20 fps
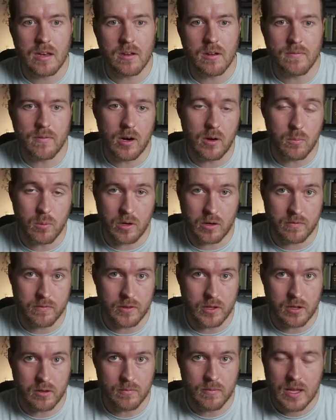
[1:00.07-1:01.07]
of our
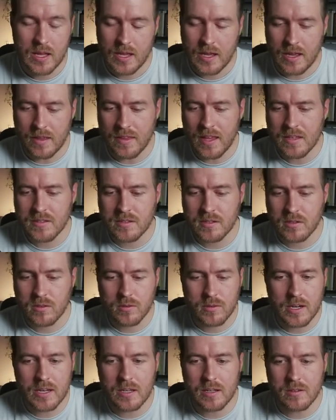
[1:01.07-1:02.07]
workflow. And that's
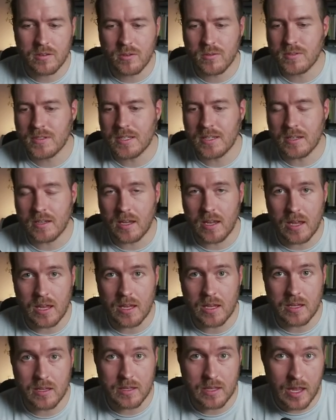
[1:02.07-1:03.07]
created using
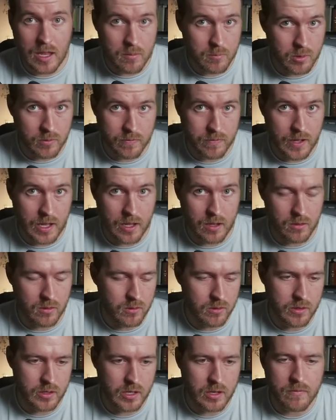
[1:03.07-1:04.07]
a YAML file
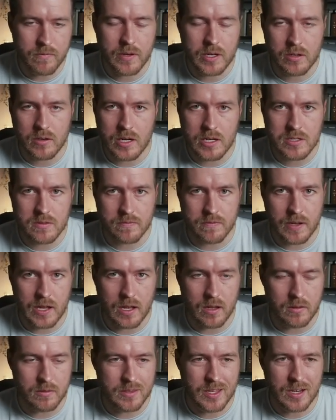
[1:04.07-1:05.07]
or a configuration
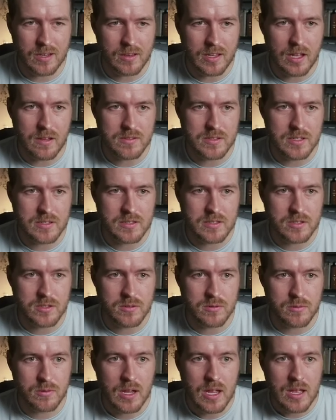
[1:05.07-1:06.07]
file that allows us
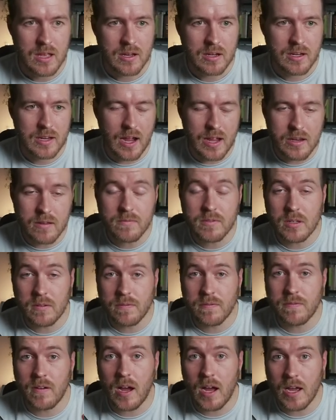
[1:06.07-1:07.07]
to kind of
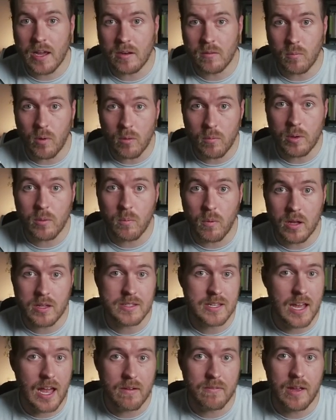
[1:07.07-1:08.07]
define what we want
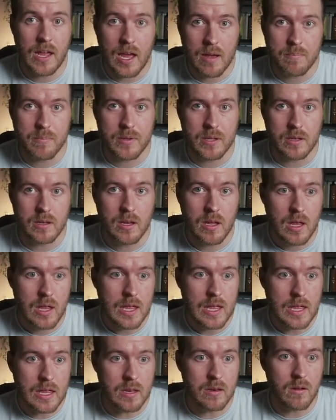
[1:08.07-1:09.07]
to have happen
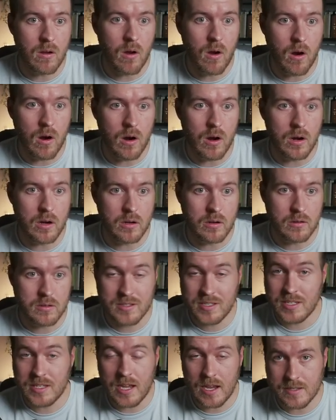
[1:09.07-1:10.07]
in our
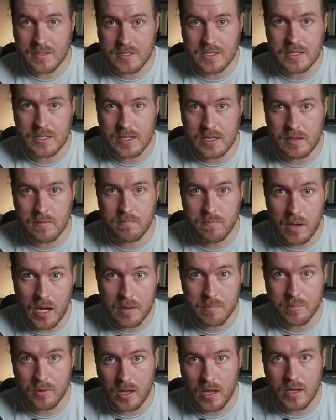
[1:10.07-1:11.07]
CI/CD
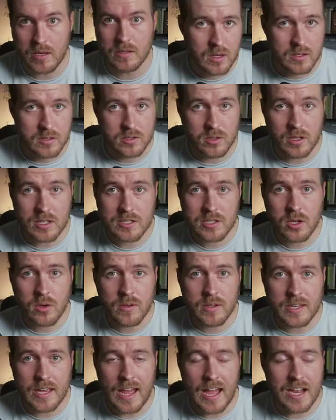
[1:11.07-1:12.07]
pipeline. So let's go
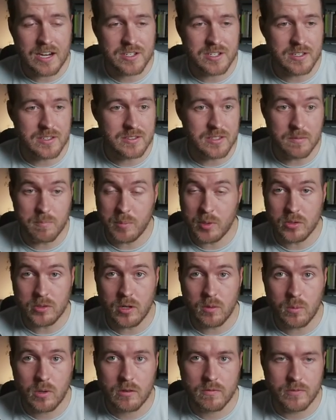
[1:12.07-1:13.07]
into actions and build our
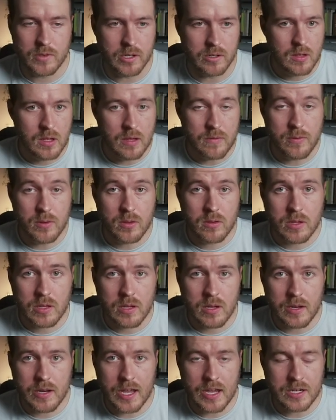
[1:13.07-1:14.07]
workflow. If you click
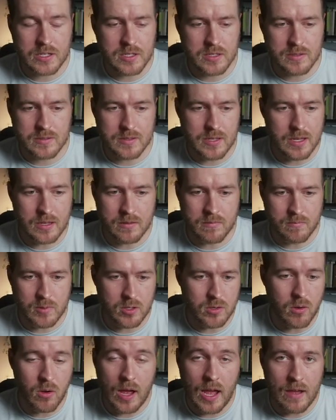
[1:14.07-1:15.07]
on actions and you
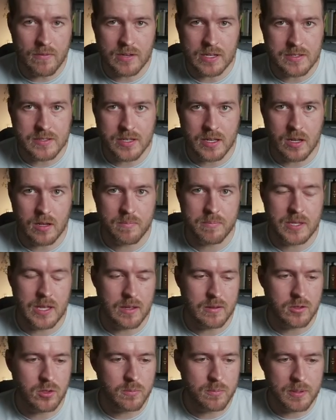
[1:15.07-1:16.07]
don't have any set up
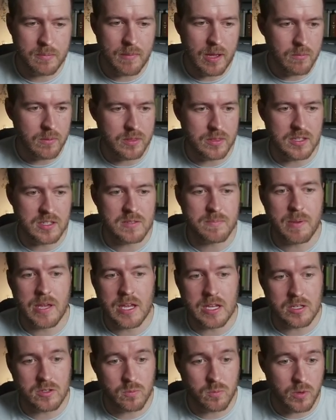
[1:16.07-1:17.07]
yet, you'll be met with this
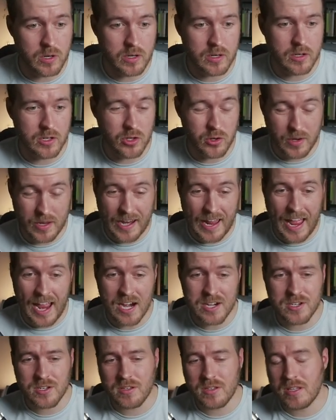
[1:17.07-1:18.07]
page where you can
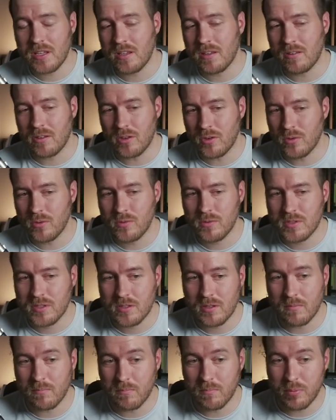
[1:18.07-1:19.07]
actually use
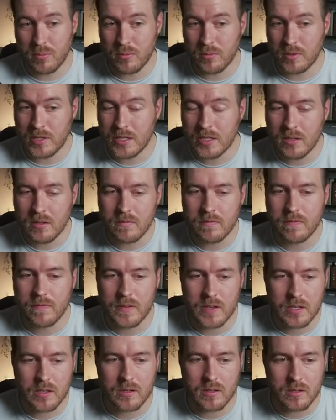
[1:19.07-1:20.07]
some
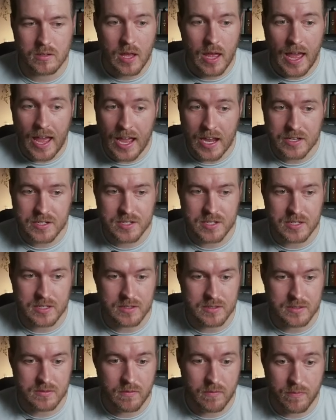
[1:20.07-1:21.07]
pre-configured
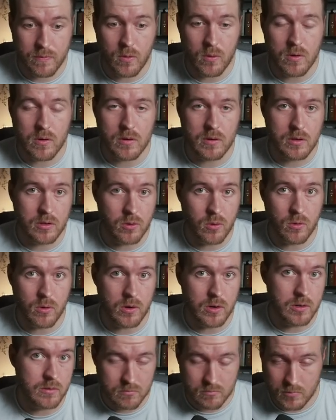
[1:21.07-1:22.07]
actions for
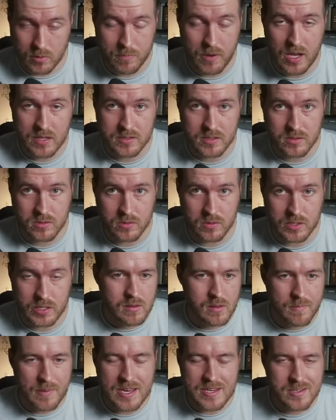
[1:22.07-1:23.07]
your repository.
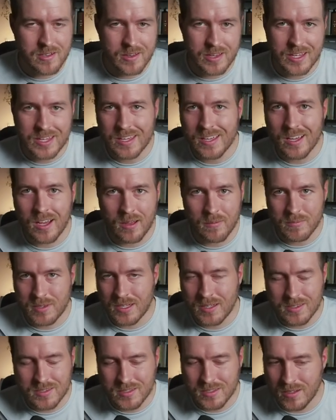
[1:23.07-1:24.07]
Basically, GitHub
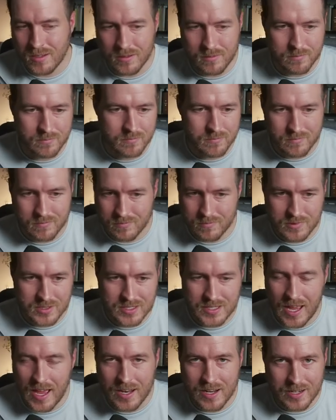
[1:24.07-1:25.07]
did some
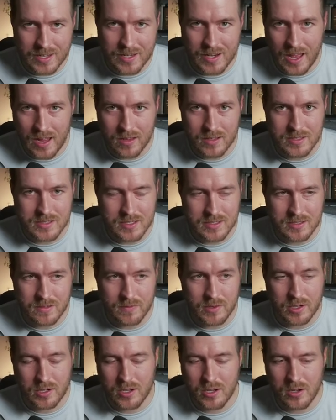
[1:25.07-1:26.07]
static analysis of
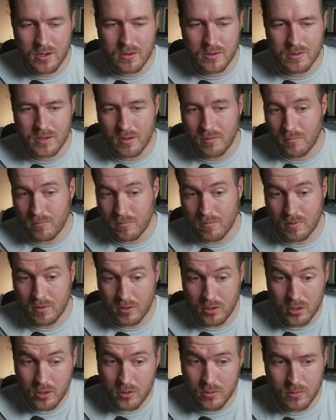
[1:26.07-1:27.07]
your code and
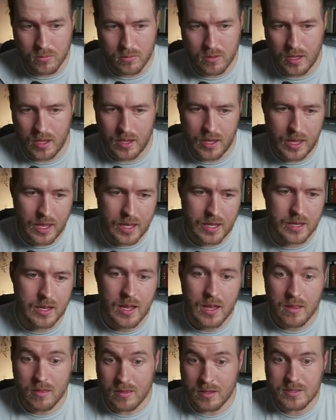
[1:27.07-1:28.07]
knew that hey
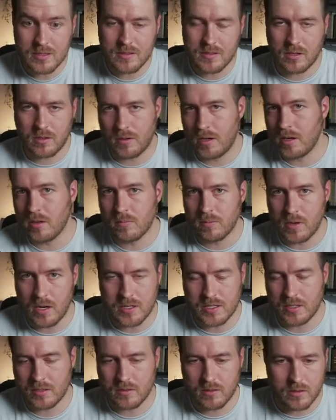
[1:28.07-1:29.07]
this is a gradle
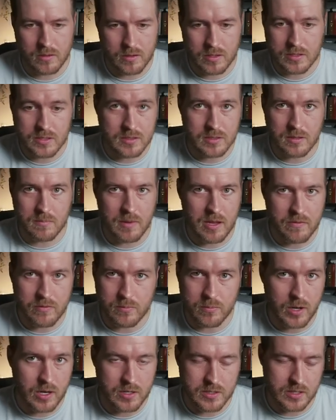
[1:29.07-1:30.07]
project or this is a maven
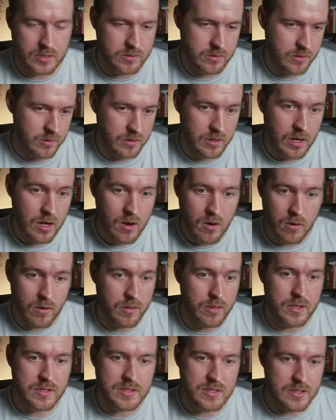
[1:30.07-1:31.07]
project or or
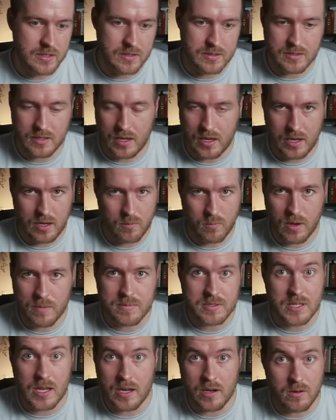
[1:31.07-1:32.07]
this is a
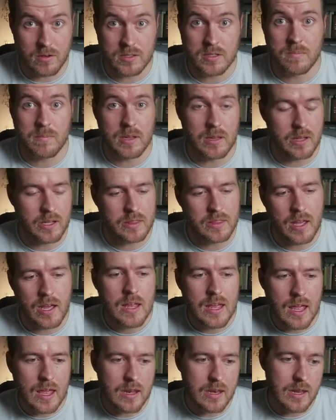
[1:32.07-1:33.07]
website or something like that and